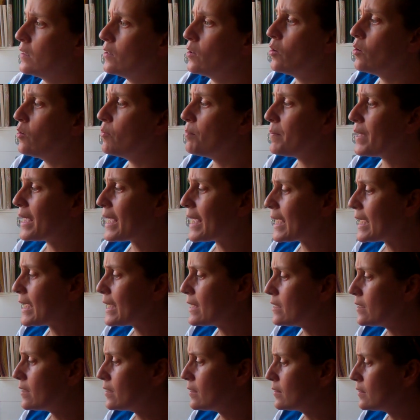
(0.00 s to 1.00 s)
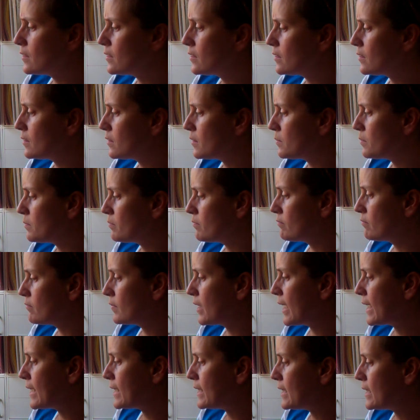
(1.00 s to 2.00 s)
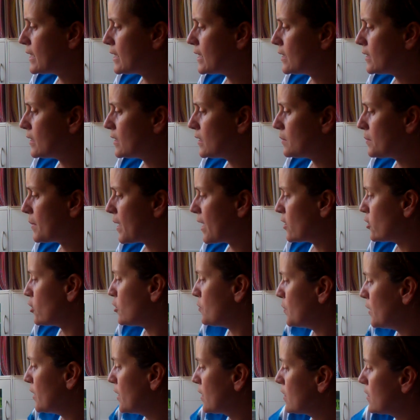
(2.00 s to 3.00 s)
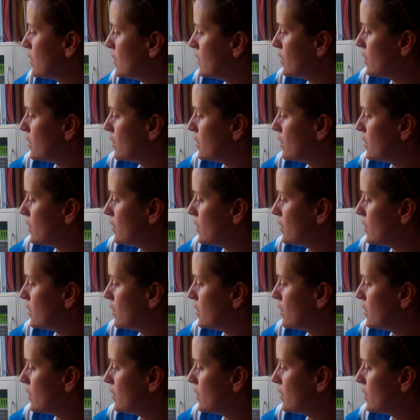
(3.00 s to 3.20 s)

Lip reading: homemade idea Smash book.